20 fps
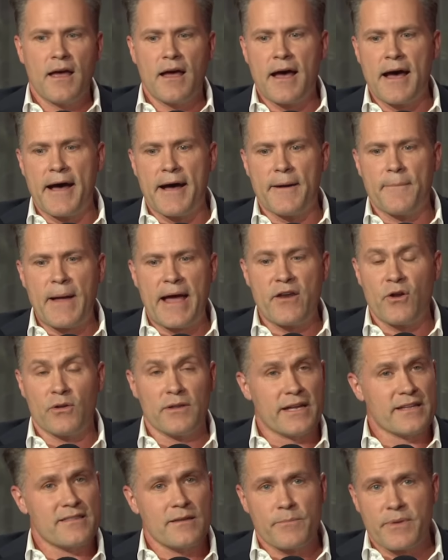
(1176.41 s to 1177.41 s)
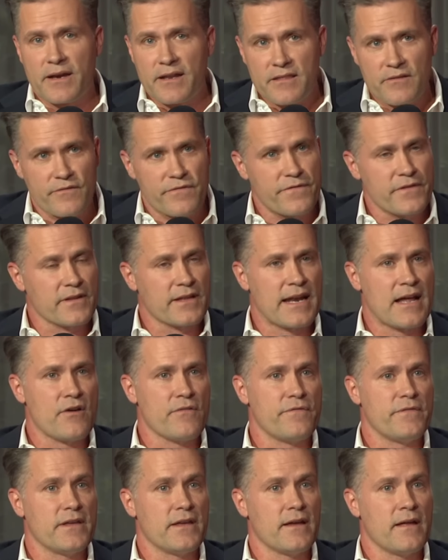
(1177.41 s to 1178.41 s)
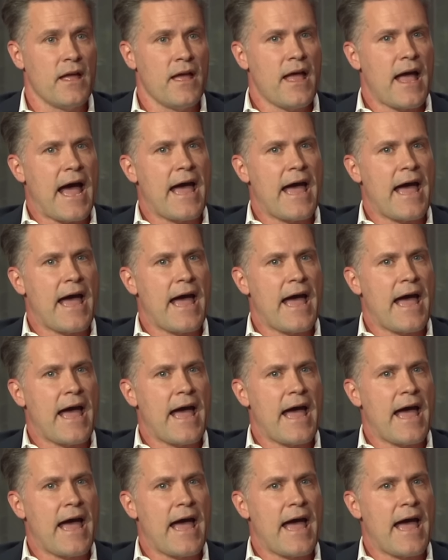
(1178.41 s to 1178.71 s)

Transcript: Um, I don't like them better than Philadelphia.